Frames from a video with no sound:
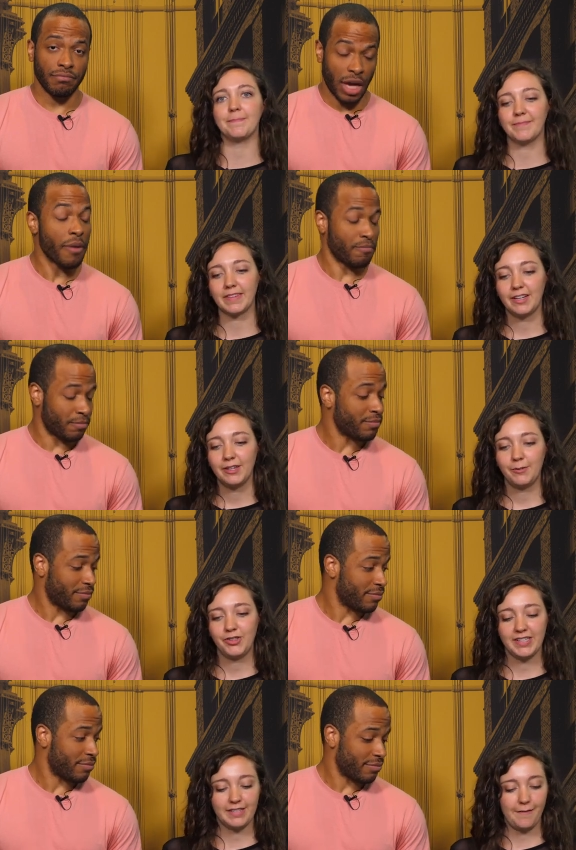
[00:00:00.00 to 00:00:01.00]
Speaker 1: Yeah which
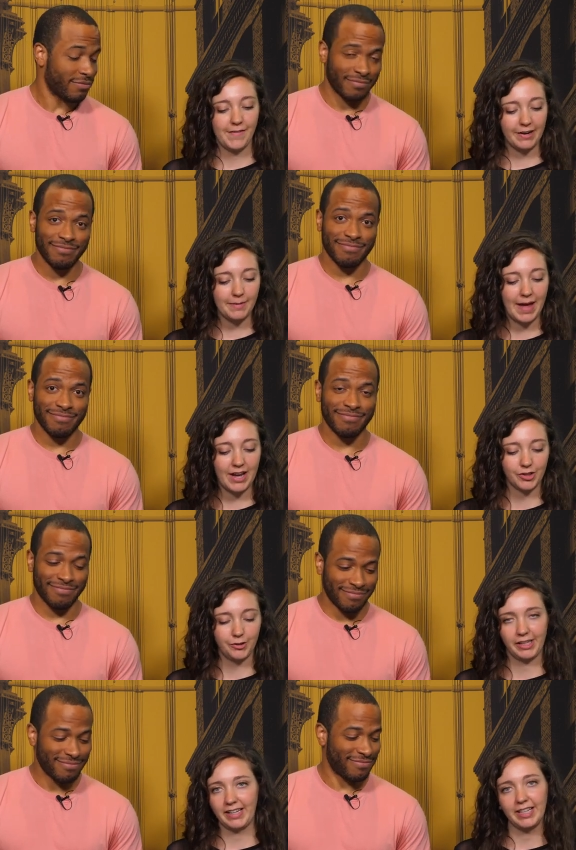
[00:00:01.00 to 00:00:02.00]
is very magical.
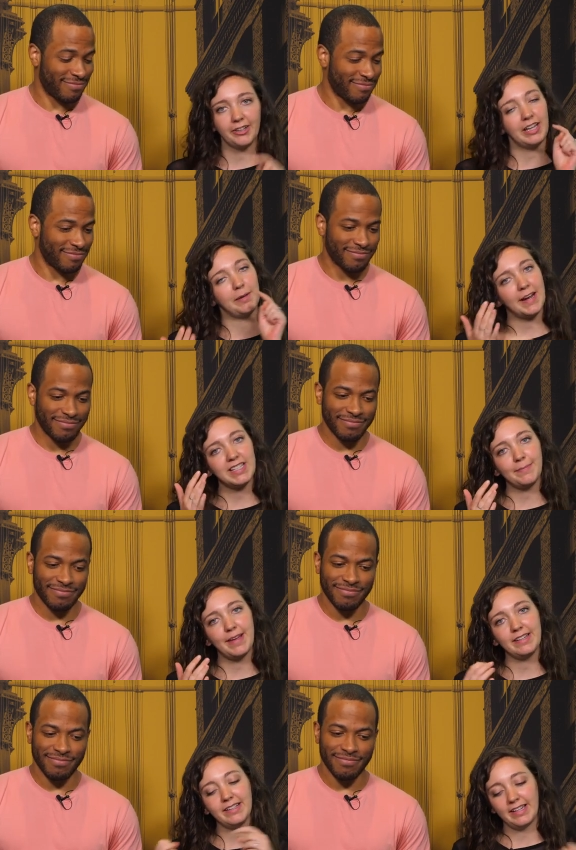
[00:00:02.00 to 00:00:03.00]
You can literally press a
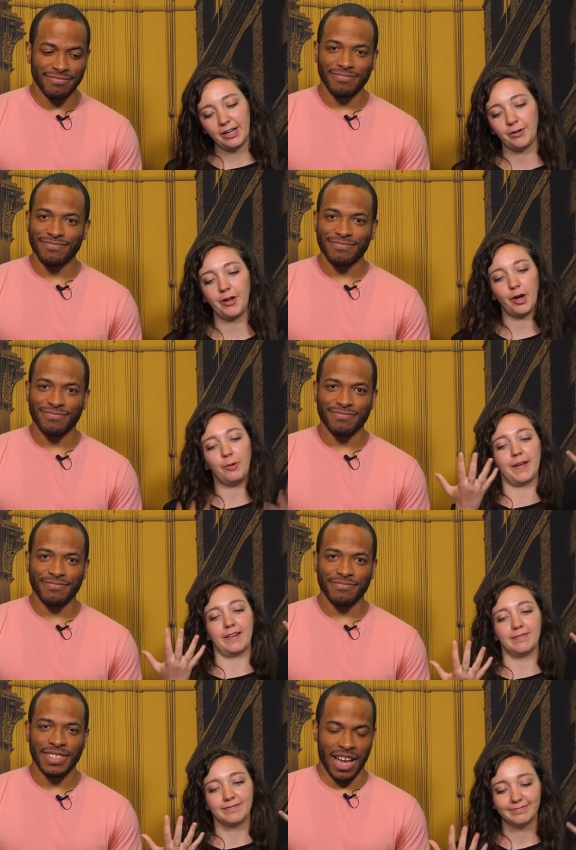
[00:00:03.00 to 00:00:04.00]
button and it'll open.
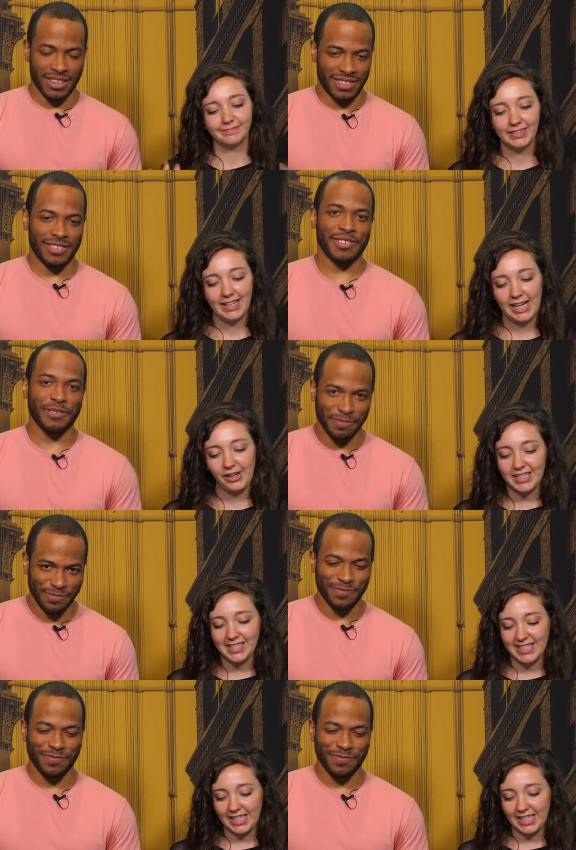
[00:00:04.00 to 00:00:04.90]
Yes. And you get to see